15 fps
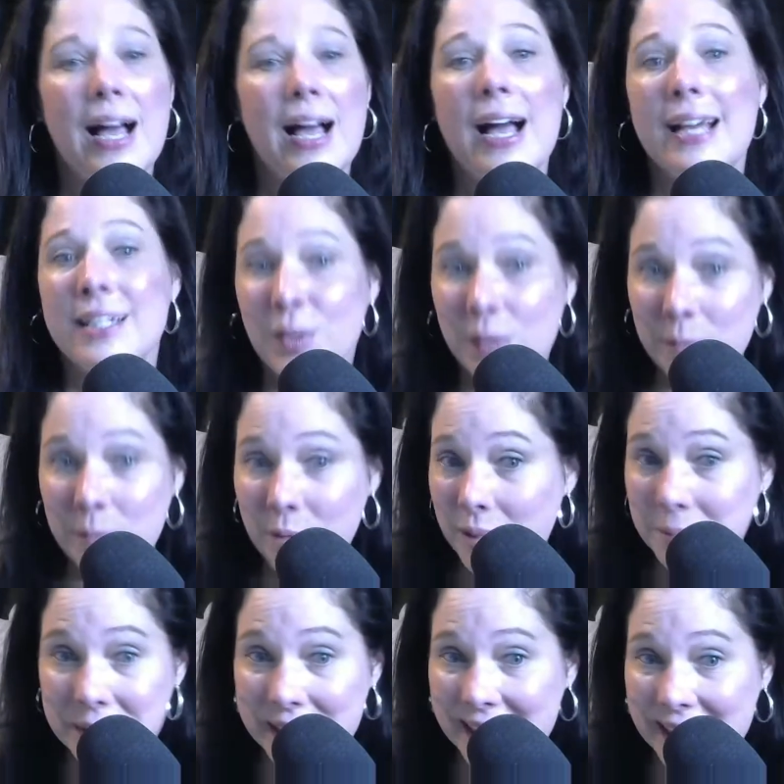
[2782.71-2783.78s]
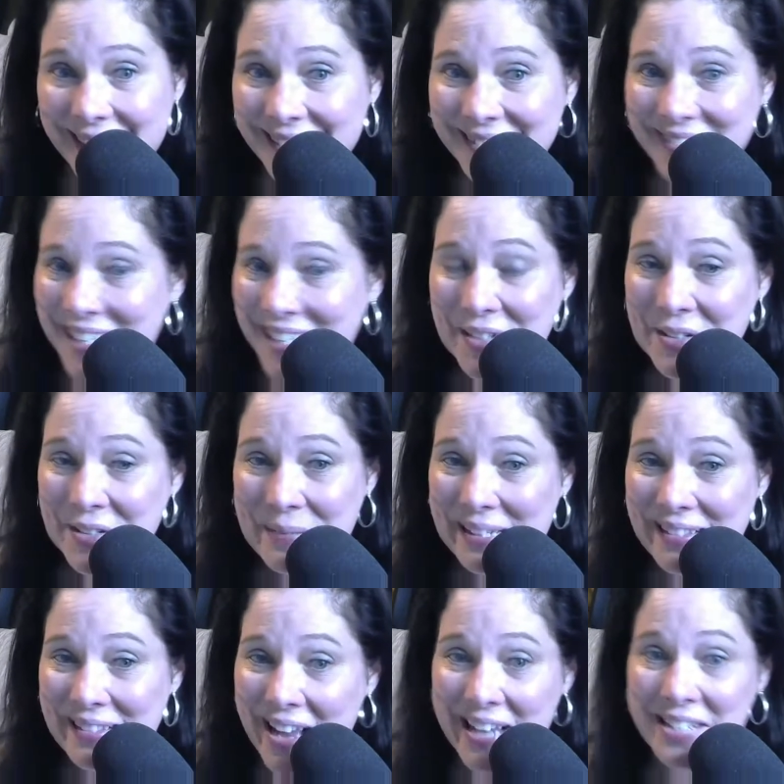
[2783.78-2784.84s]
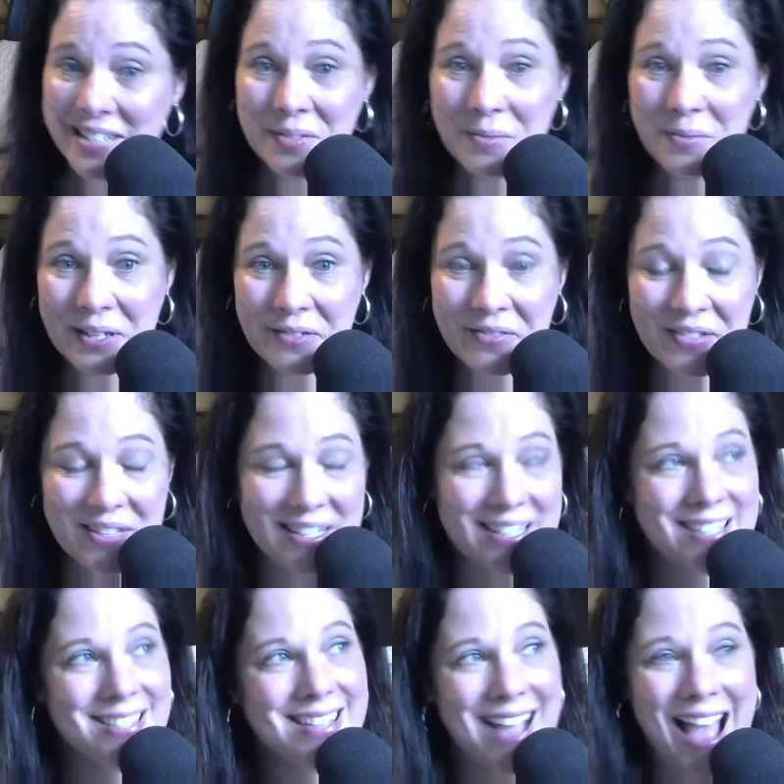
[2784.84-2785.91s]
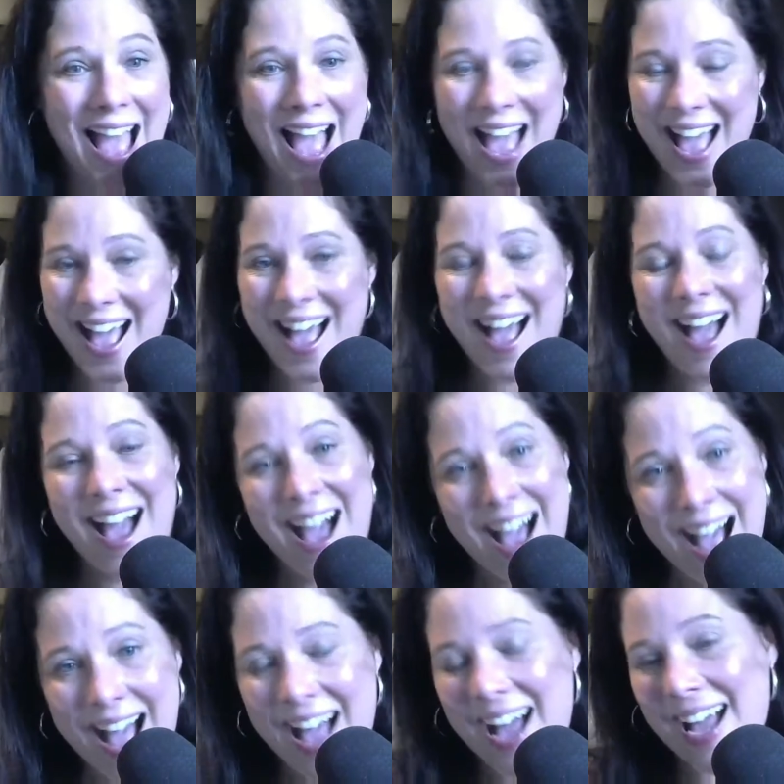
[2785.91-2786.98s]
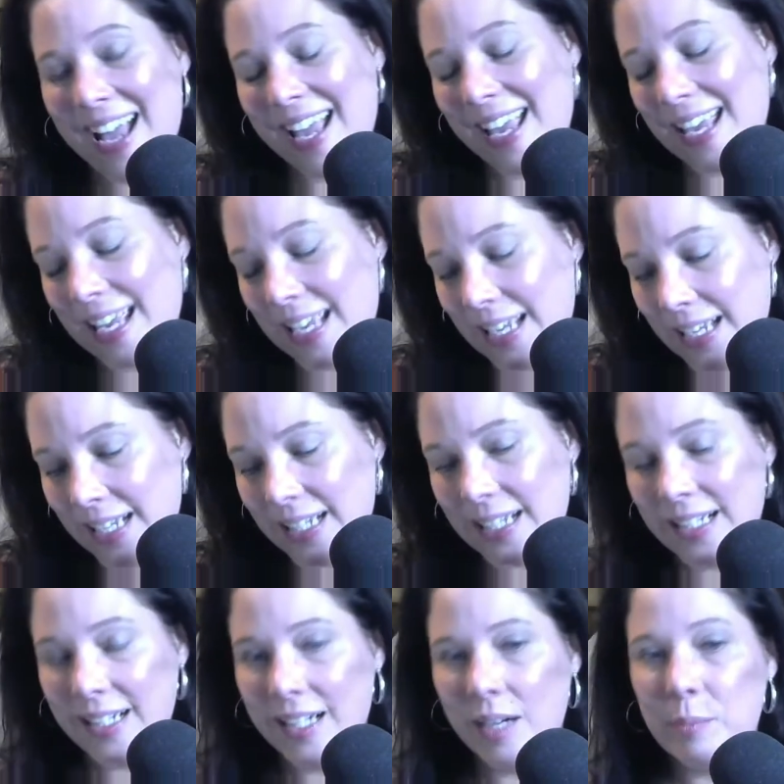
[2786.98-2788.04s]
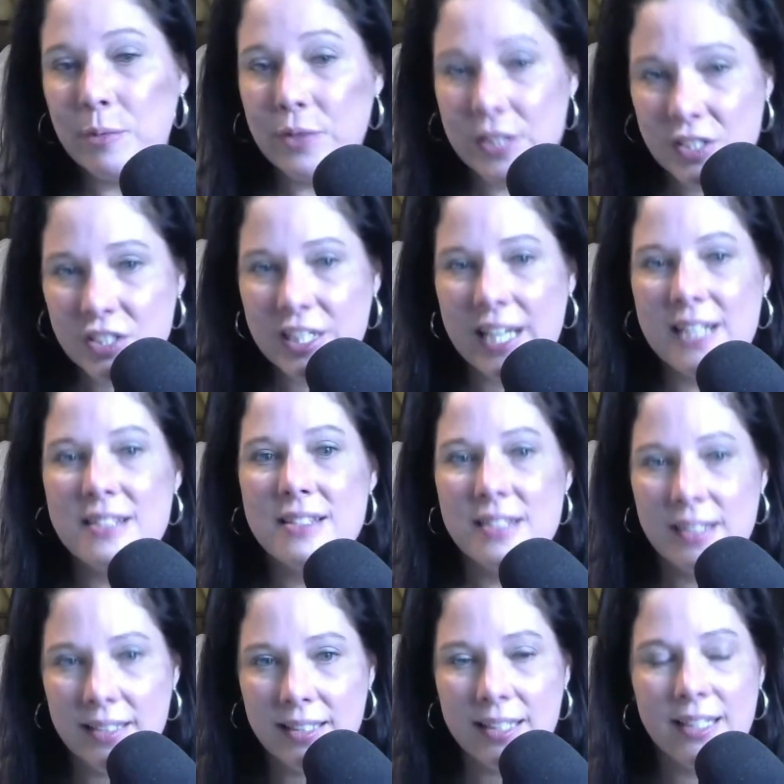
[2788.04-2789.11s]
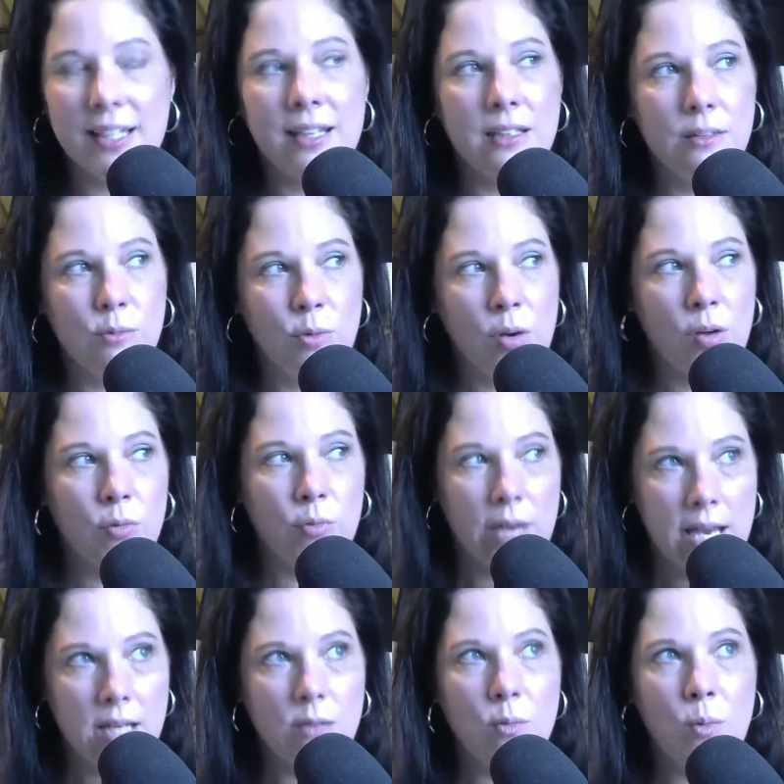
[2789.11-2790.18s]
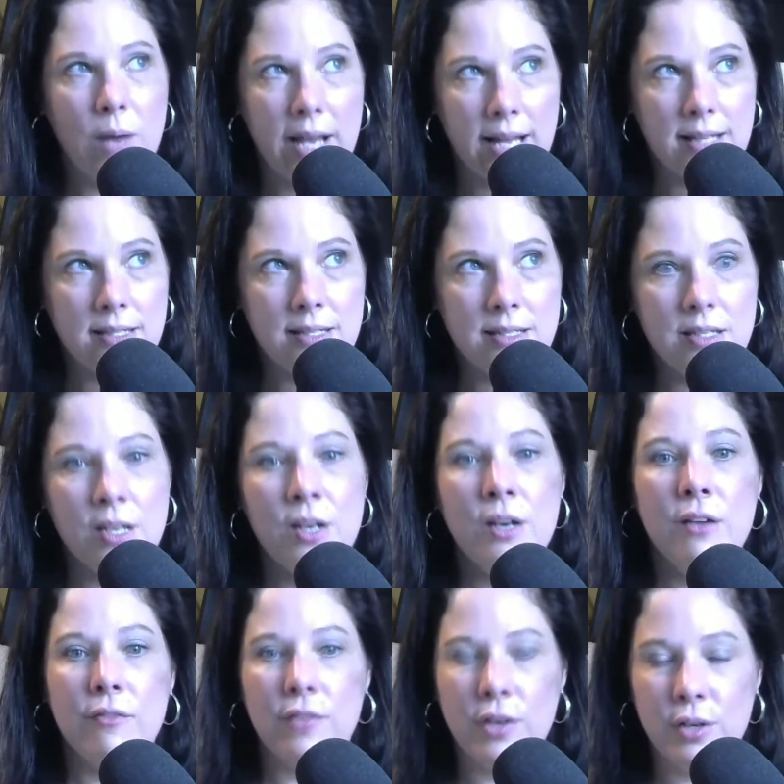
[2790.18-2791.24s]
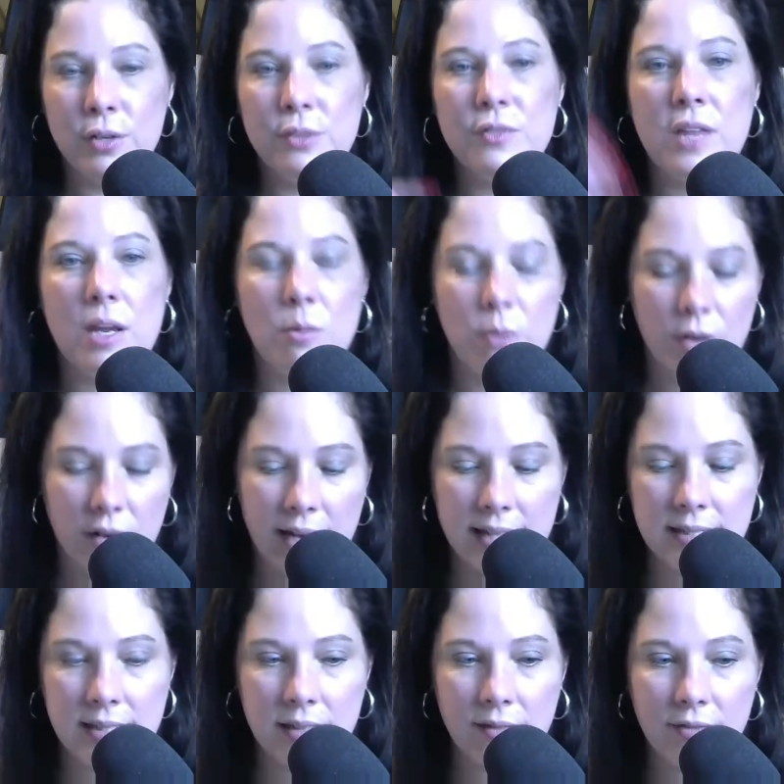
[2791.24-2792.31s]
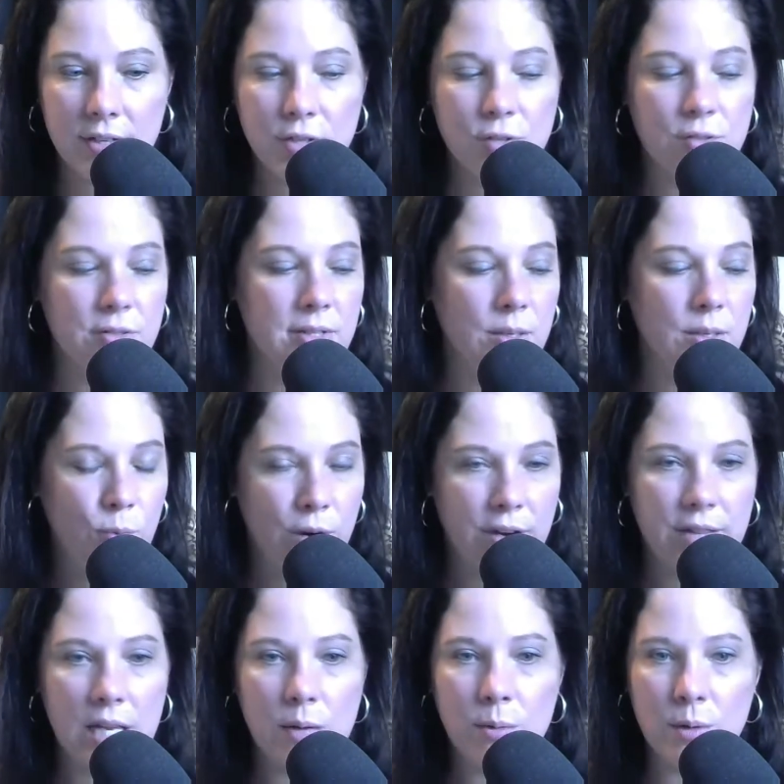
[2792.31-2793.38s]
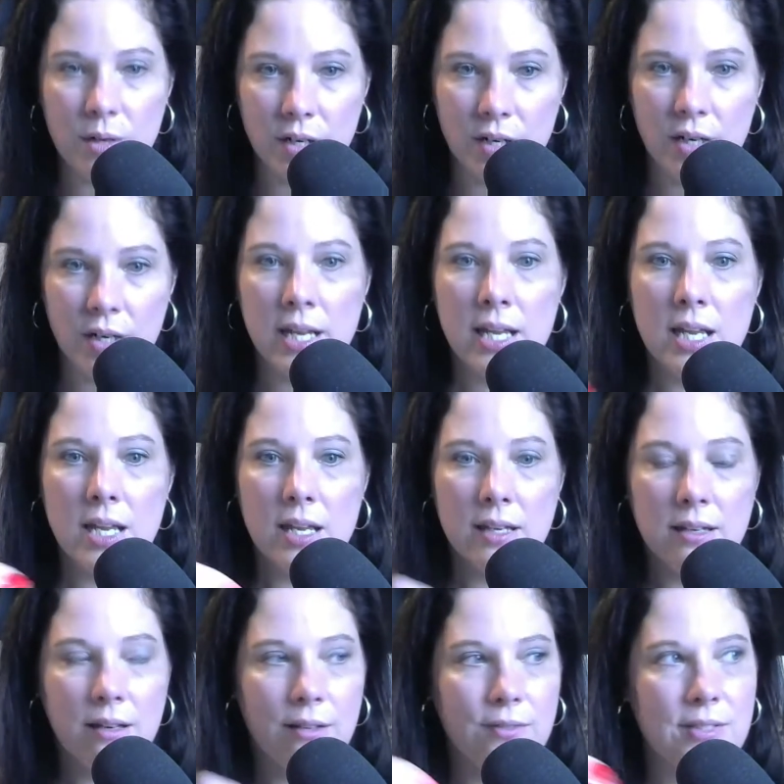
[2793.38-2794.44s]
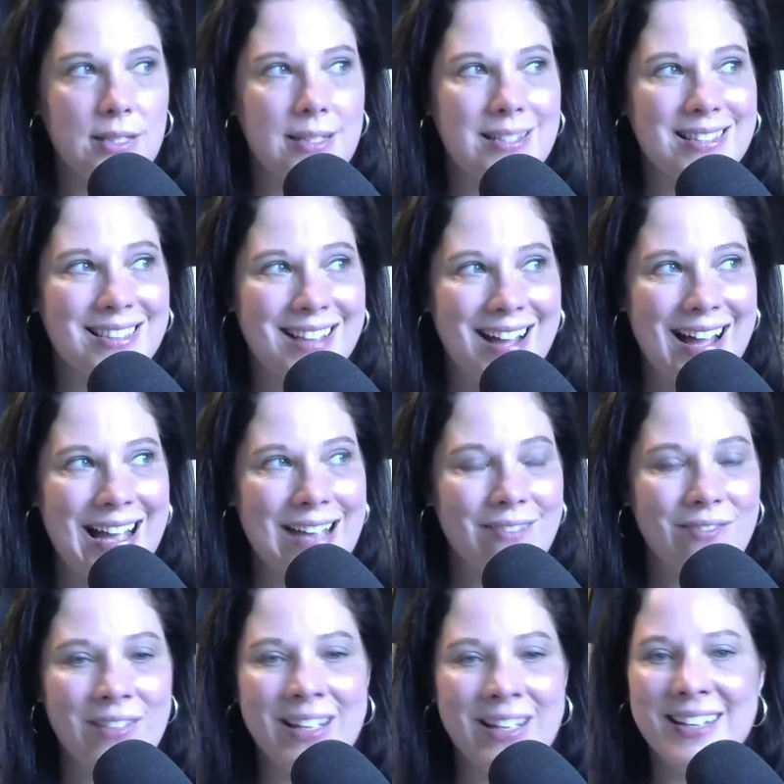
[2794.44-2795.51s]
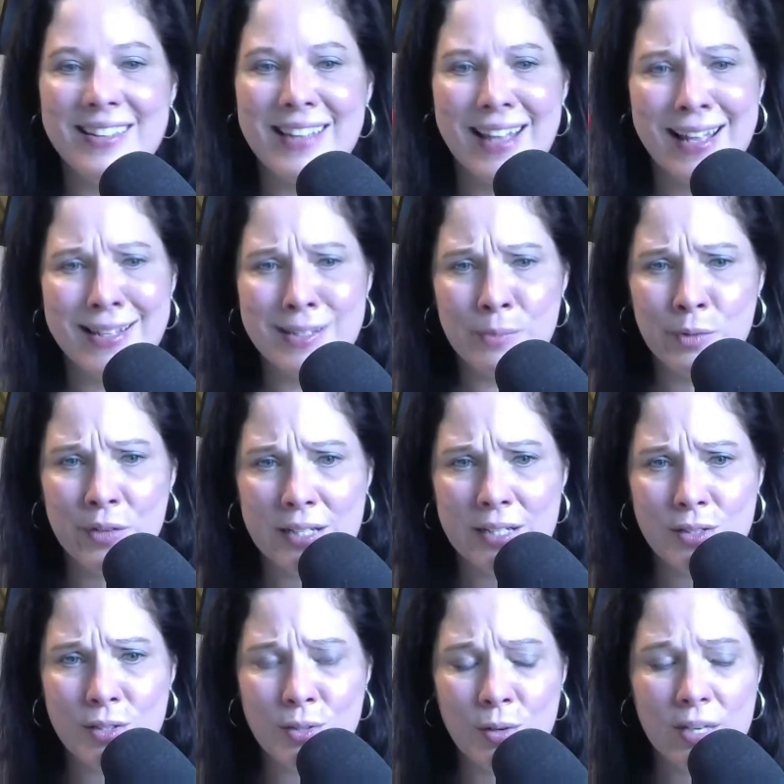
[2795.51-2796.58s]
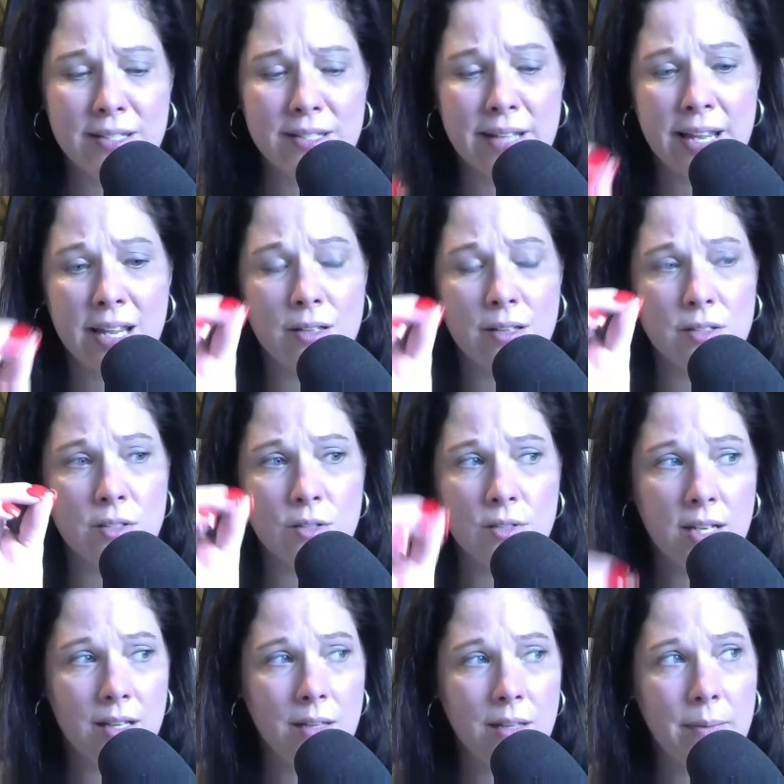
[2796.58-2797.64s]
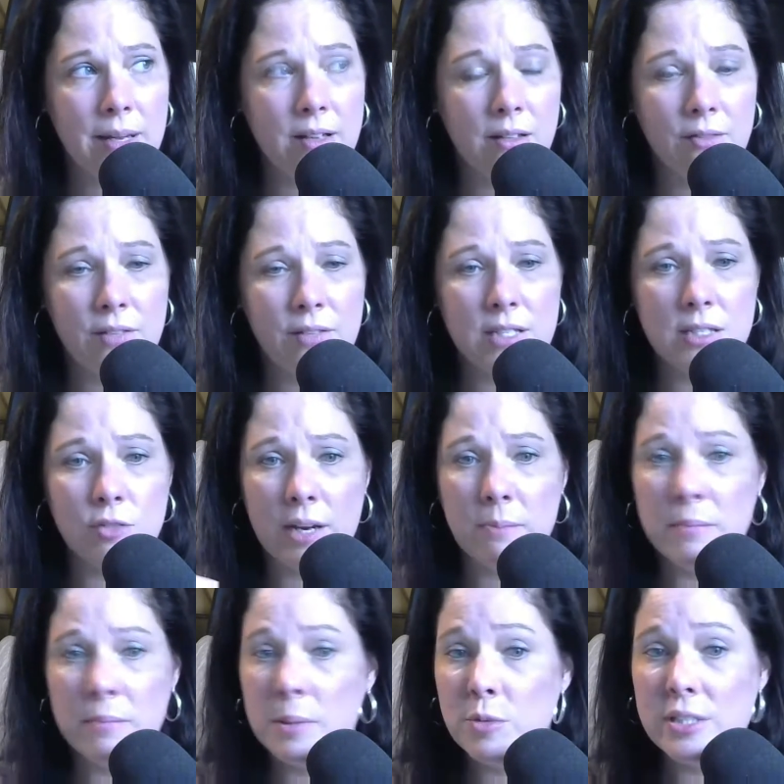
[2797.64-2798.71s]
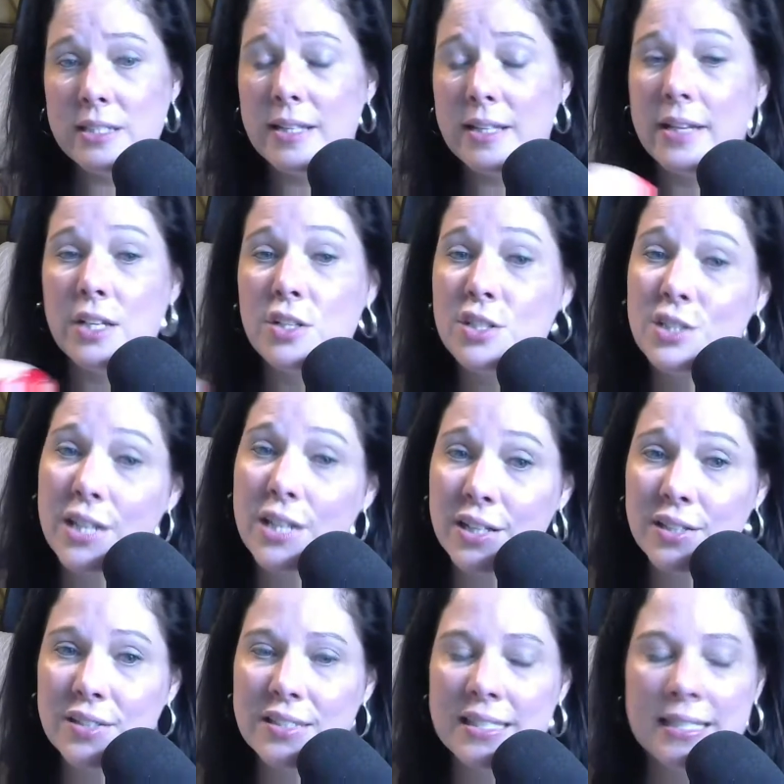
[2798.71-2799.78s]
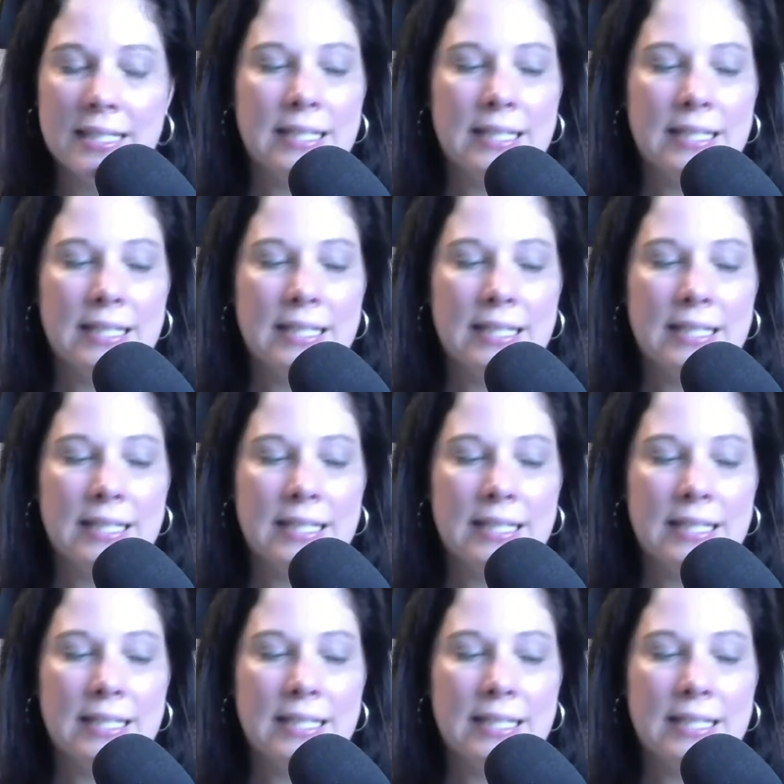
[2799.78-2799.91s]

I know I'm probably not going to be liked well for this. I appreciate Sunny and Red West for who they were as individuals and where they were in Elvis's life. They had some great stories they to tell about Elvis, great memories that they shared.